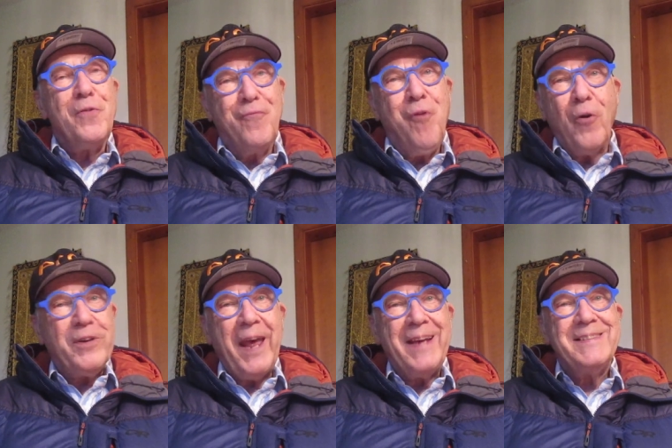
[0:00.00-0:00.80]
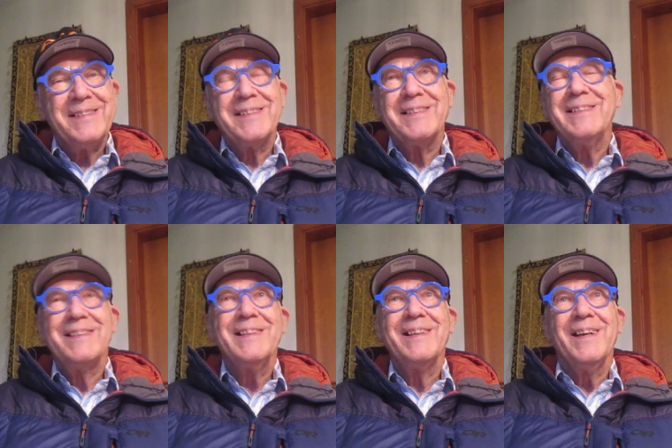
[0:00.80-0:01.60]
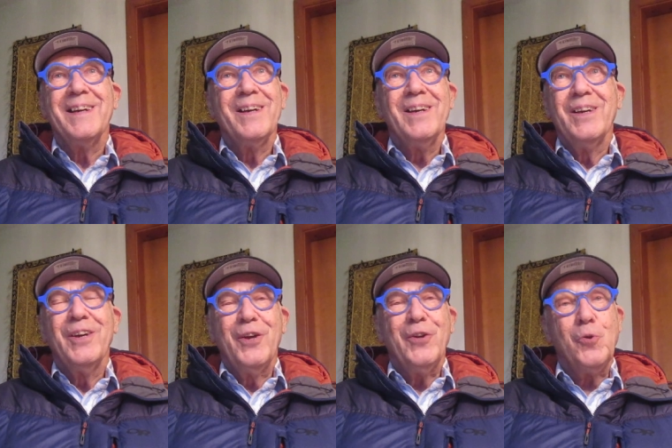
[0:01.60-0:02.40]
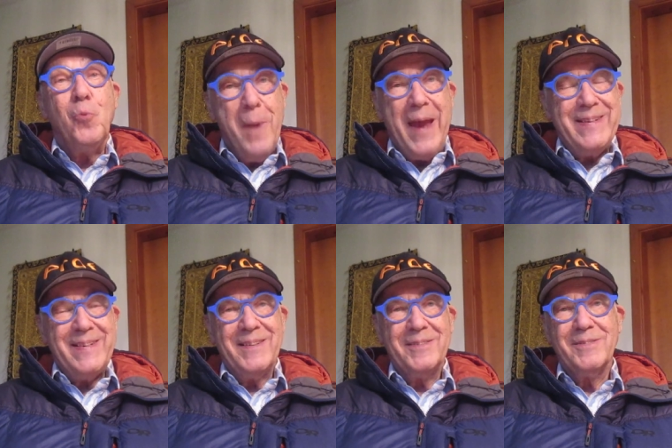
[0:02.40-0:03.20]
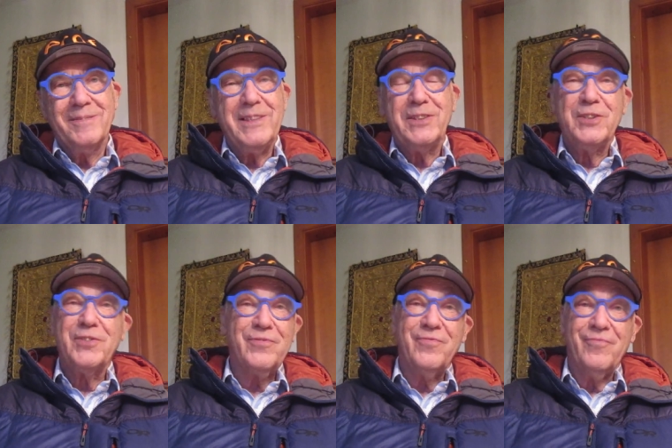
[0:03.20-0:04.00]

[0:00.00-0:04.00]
four days to Maine, which is